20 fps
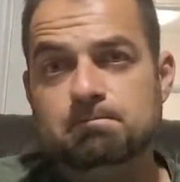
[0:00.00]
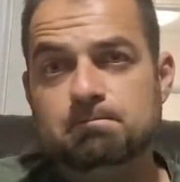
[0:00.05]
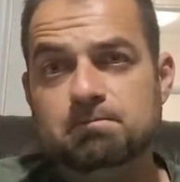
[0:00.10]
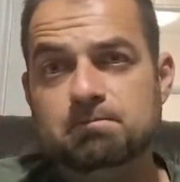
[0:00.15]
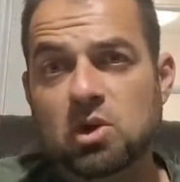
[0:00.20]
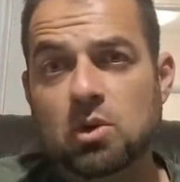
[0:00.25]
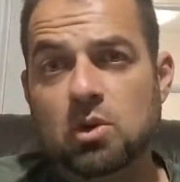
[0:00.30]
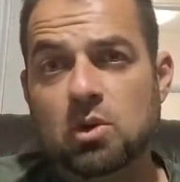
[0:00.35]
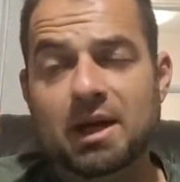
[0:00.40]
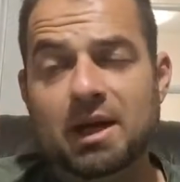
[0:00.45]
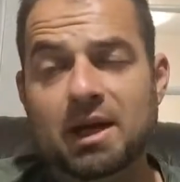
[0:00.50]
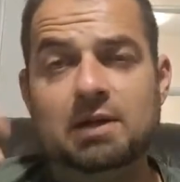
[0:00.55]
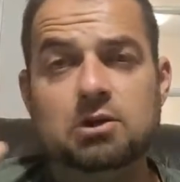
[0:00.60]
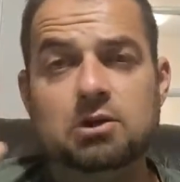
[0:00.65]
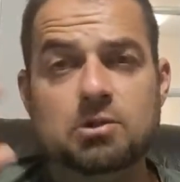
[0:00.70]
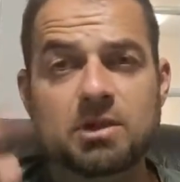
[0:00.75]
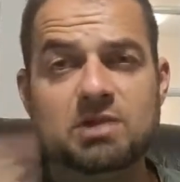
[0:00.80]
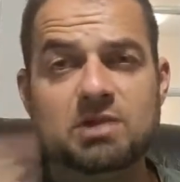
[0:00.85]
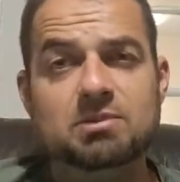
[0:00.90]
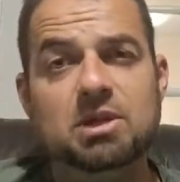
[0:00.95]
quiet, you
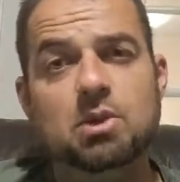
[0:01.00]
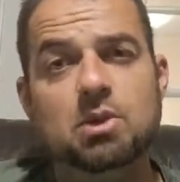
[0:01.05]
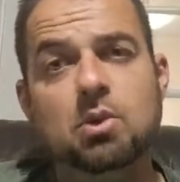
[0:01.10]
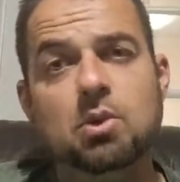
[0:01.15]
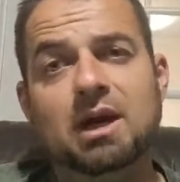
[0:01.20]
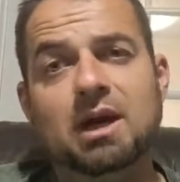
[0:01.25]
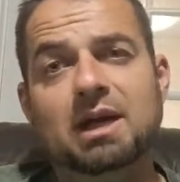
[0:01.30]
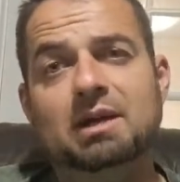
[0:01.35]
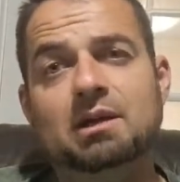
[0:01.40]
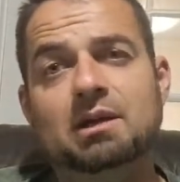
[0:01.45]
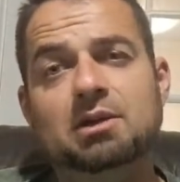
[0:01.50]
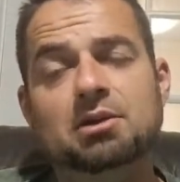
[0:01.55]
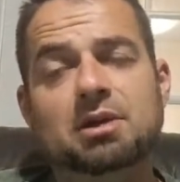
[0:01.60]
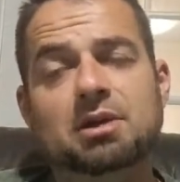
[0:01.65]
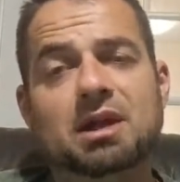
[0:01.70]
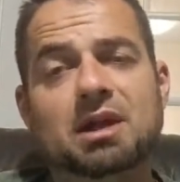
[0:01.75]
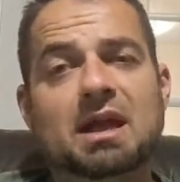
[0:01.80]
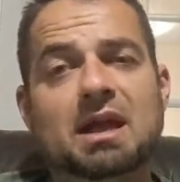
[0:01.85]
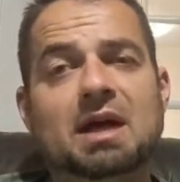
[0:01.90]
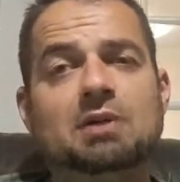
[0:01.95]
must be quiet and you're not
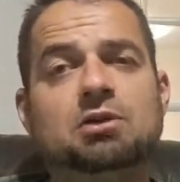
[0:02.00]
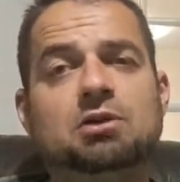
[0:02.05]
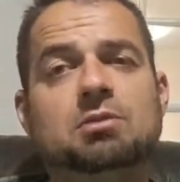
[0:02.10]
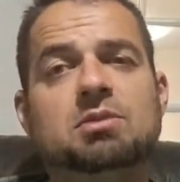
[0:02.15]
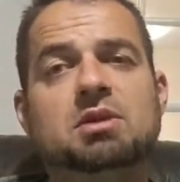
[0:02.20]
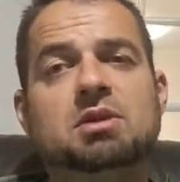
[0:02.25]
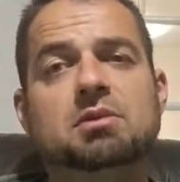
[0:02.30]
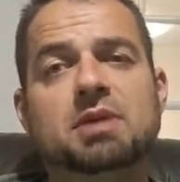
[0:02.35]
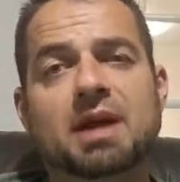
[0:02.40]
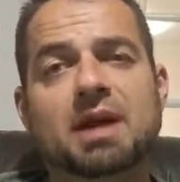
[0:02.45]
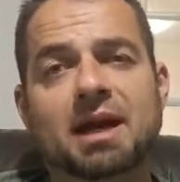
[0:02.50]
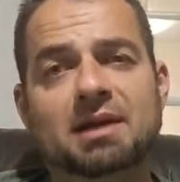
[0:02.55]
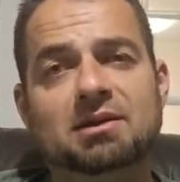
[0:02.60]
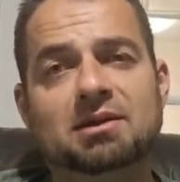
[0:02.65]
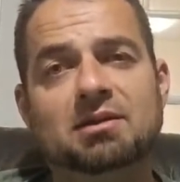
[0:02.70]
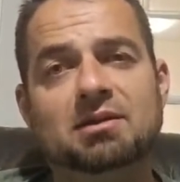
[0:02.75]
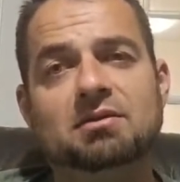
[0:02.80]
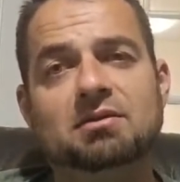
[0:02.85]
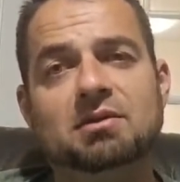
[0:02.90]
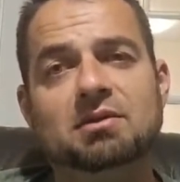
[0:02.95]
allowed to be reactive.